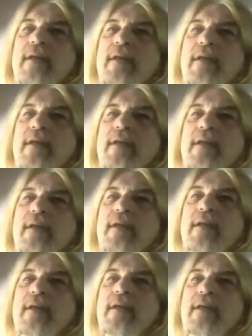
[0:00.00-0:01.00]

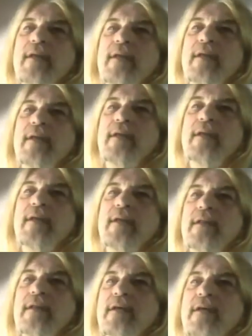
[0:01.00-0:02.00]

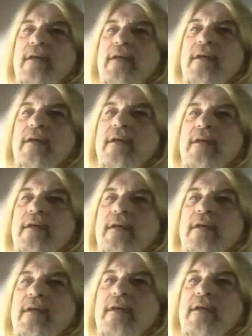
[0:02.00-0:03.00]

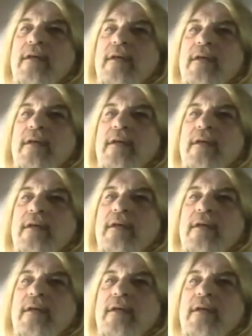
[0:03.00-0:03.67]
(silence)